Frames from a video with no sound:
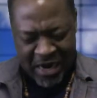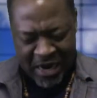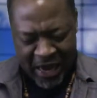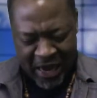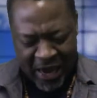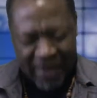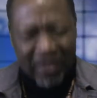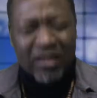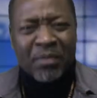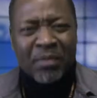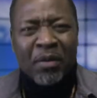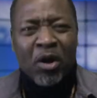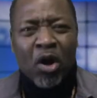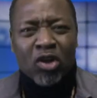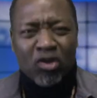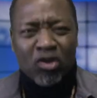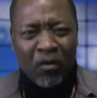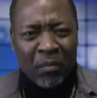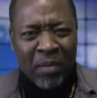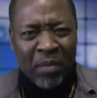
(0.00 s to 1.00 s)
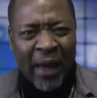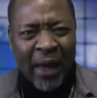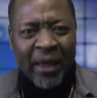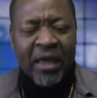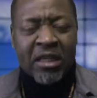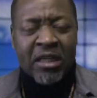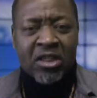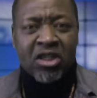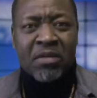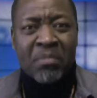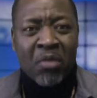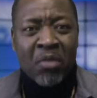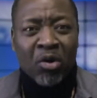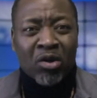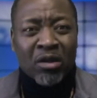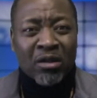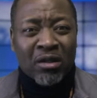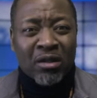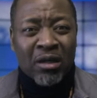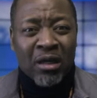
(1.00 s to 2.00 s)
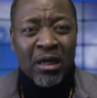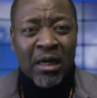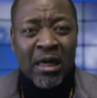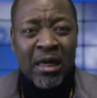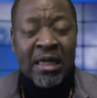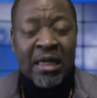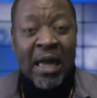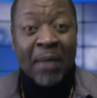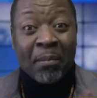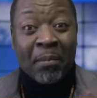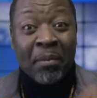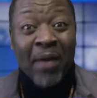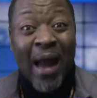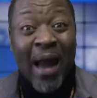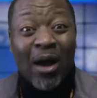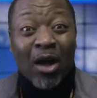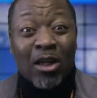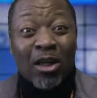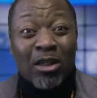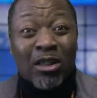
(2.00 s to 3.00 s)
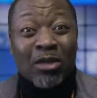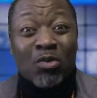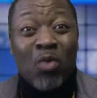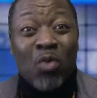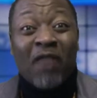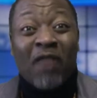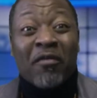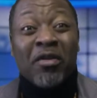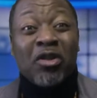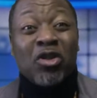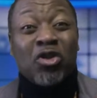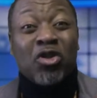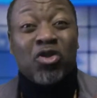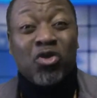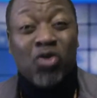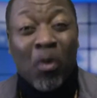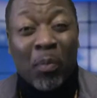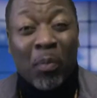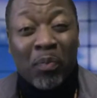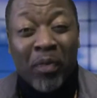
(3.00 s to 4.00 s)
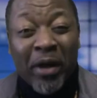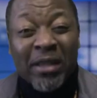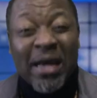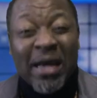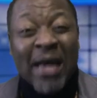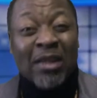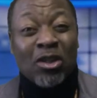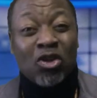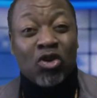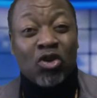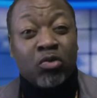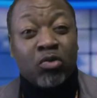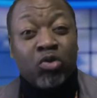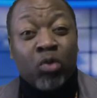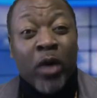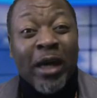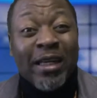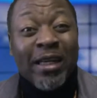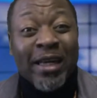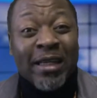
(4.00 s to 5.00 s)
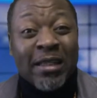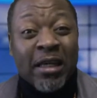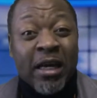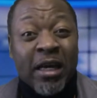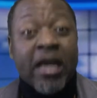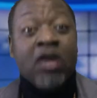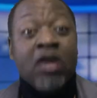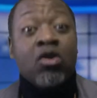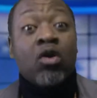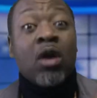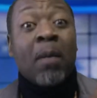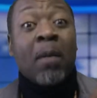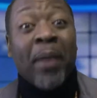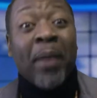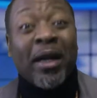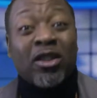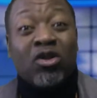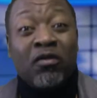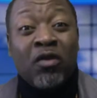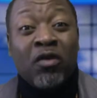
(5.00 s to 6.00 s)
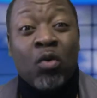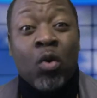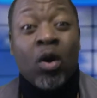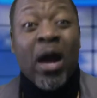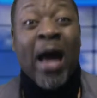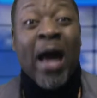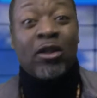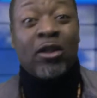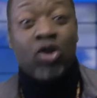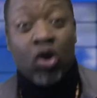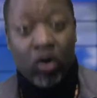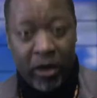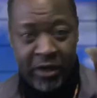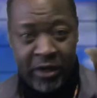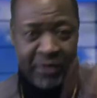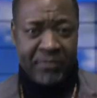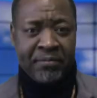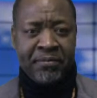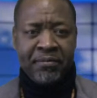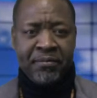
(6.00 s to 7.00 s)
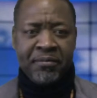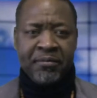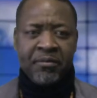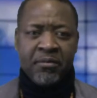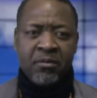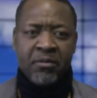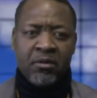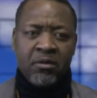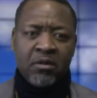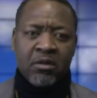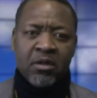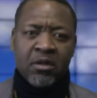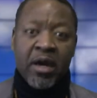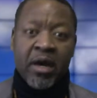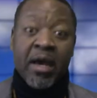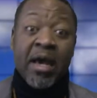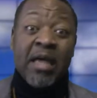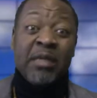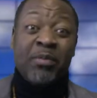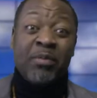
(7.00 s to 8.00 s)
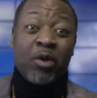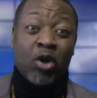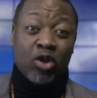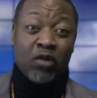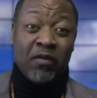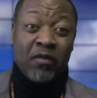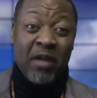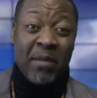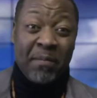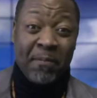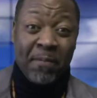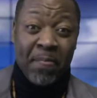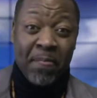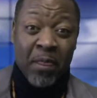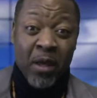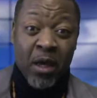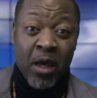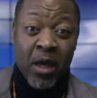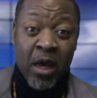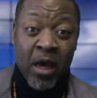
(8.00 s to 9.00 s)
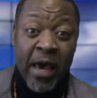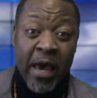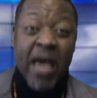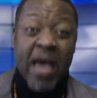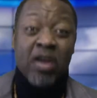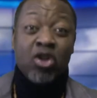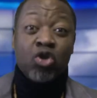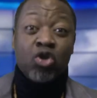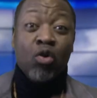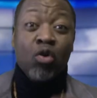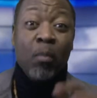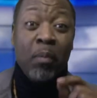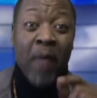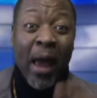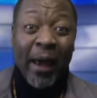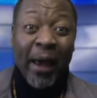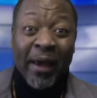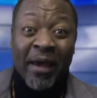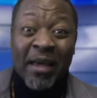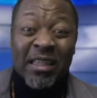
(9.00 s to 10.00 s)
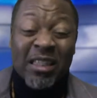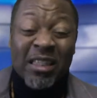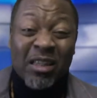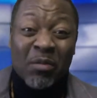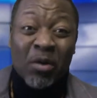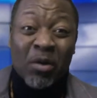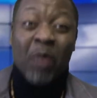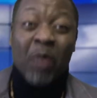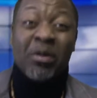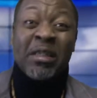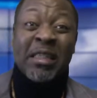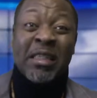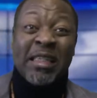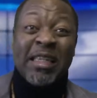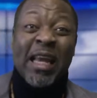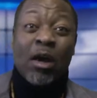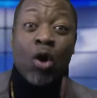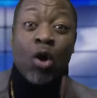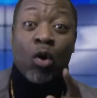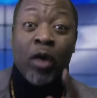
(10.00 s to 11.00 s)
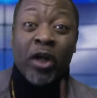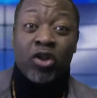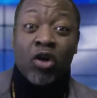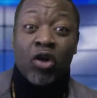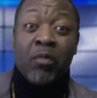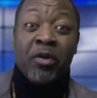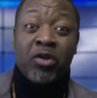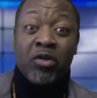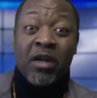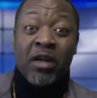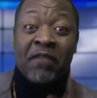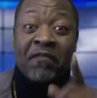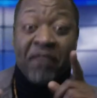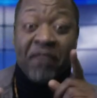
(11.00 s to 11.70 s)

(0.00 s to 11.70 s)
It is because of Black History Month that blacks who have been suppressed and subjugated in other parts of the world are talking. It's because of them. It's through Black History Month that we see the connection between the